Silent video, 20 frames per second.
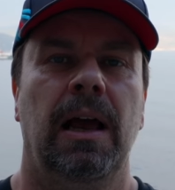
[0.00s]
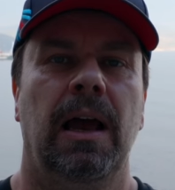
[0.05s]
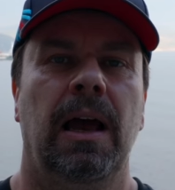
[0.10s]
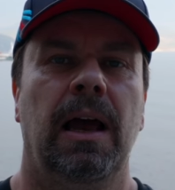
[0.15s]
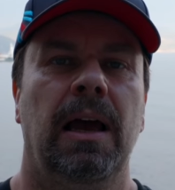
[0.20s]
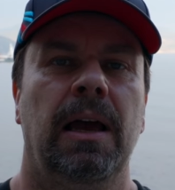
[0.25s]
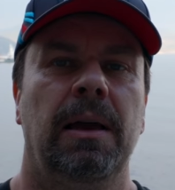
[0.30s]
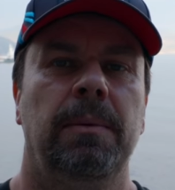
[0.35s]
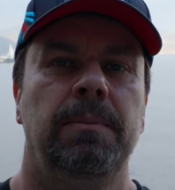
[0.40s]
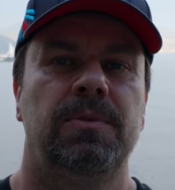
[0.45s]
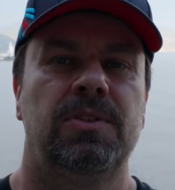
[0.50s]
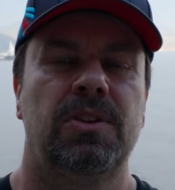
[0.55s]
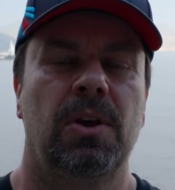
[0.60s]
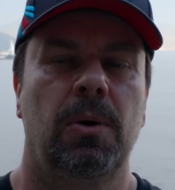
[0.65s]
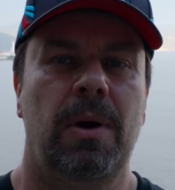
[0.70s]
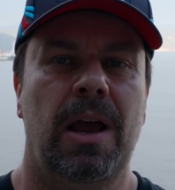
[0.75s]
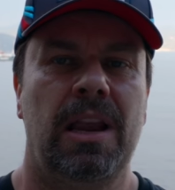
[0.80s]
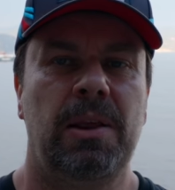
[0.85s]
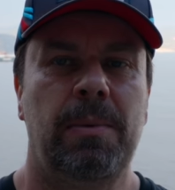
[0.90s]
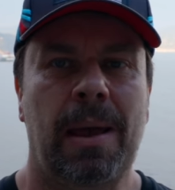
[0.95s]

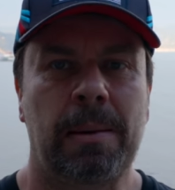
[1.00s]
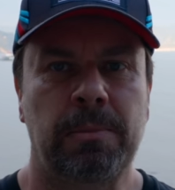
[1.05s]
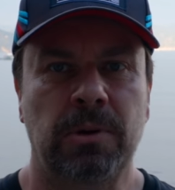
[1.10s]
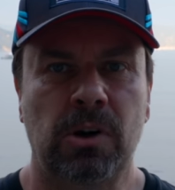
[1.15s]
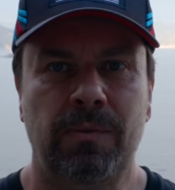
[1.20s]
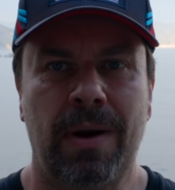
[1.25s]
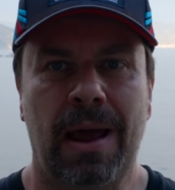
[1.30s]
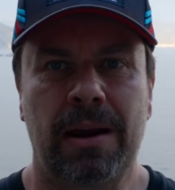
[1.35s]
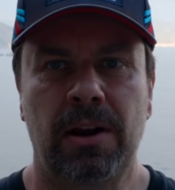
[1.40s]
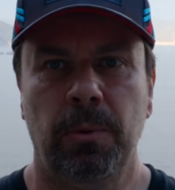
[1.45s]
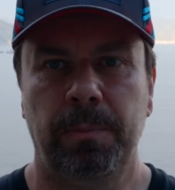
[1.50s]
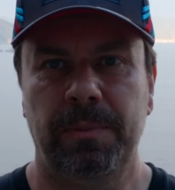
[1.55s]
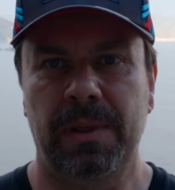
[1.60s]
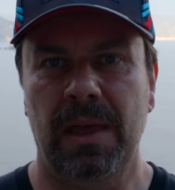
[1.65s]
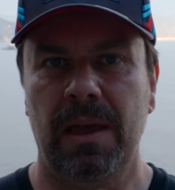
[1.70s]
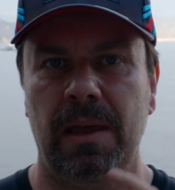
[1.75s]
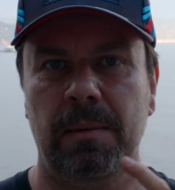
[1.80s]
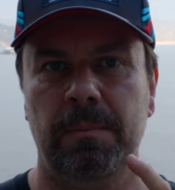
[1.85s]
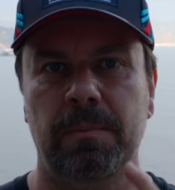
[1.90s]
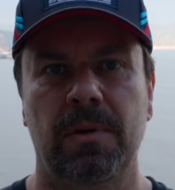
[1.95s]
So anyway, I'm going to round up
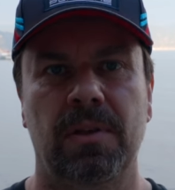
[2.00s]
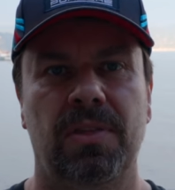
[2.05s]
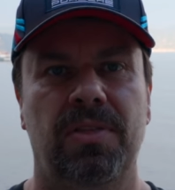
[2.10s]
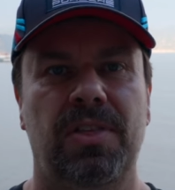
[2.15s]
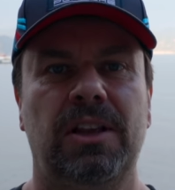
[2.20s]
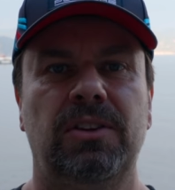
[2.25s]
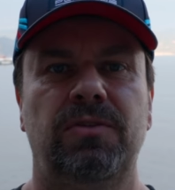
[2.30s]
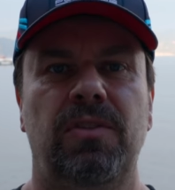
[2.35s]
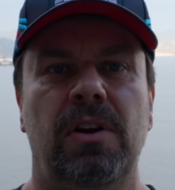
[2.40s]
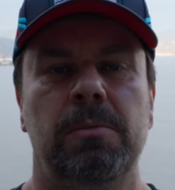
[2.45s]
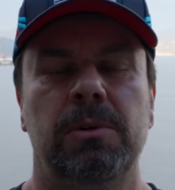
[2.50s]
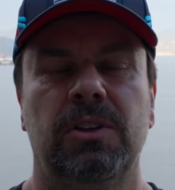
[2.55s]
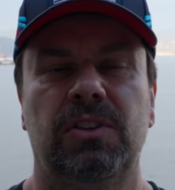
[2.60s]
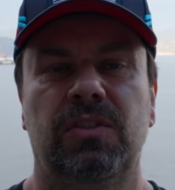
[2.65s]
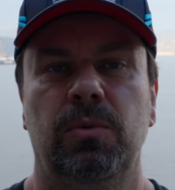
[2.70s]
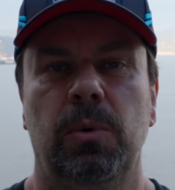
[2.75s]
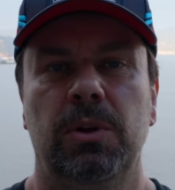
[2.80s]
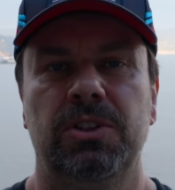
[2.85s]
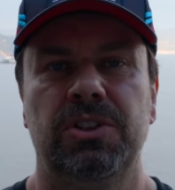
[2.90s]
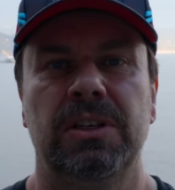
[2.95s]
there. Well, thanks very much
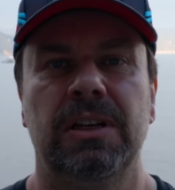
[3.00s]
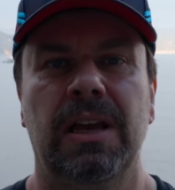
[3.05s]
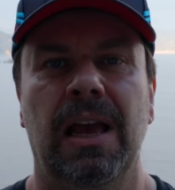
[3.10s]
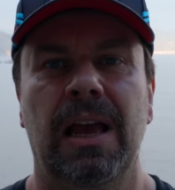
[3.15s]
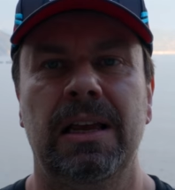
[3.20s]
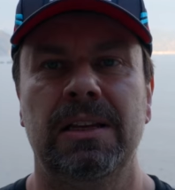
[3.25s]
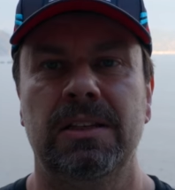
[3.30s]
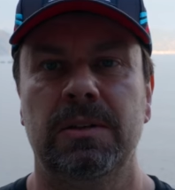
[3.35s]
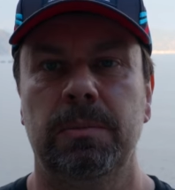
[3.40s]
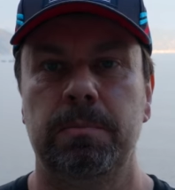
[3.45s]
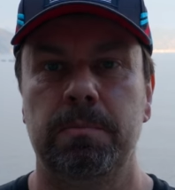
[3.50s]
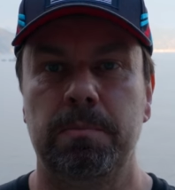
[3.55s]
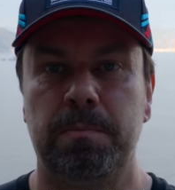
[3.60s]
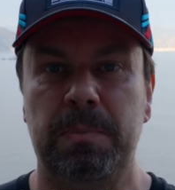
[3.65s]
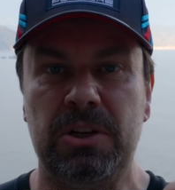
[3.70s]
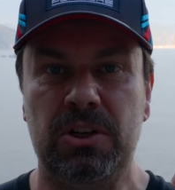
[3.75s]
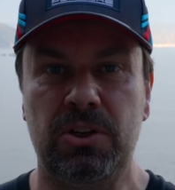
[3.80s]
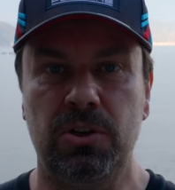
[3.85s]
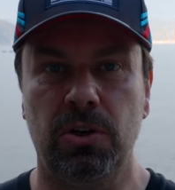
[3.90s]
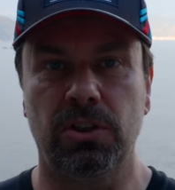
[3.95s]
for watching, guys.
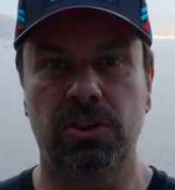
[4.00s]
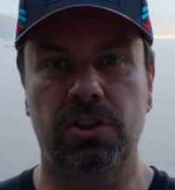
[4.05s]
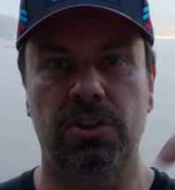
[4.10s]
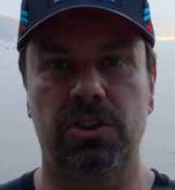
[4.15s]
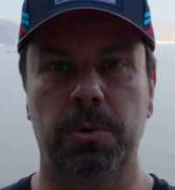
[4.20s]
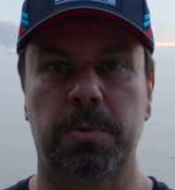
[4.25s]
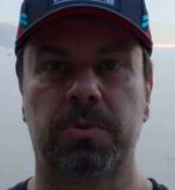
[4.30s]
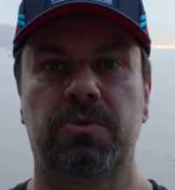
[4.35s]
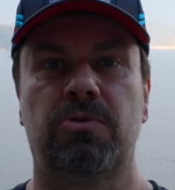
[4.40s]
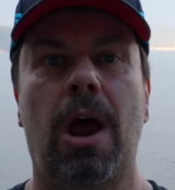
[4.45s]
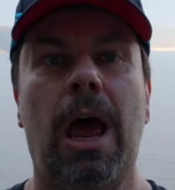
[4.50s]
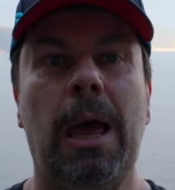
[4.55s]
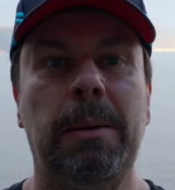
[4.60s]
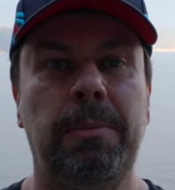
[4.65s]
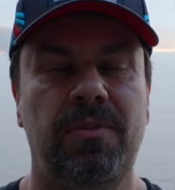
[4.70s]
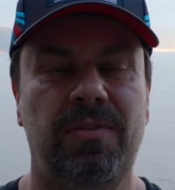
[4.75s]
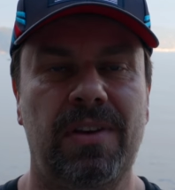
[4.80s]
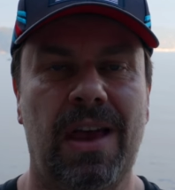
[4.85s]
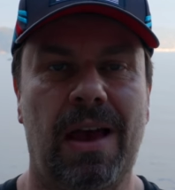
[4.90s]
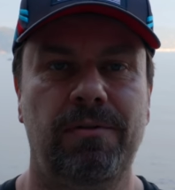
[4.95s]
Be sure to
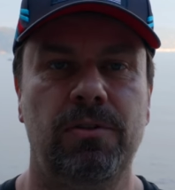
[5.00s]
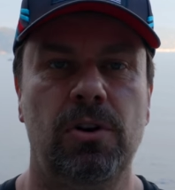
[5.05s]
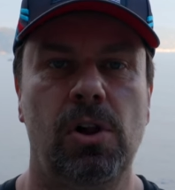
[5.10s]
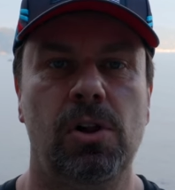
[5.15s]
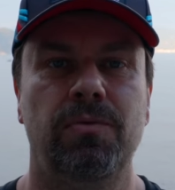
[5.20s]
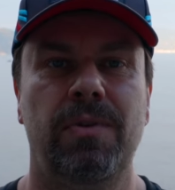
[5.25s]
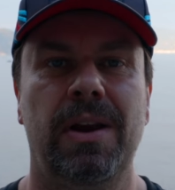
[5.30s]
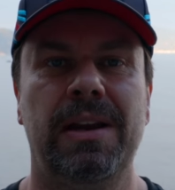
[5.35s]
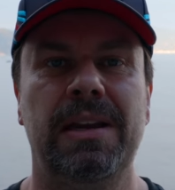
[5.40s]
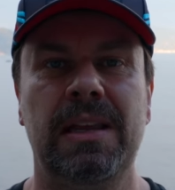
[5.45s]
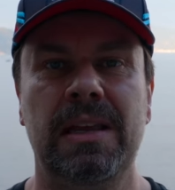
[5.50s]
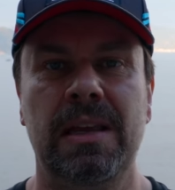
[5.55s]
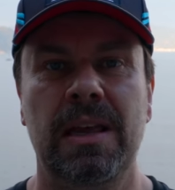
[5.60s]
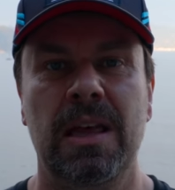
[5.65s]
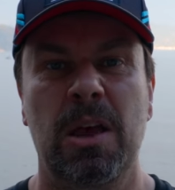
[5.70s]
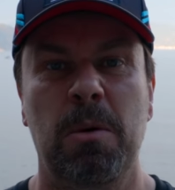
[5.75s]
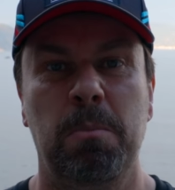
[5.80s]
subscribe if you haven't already.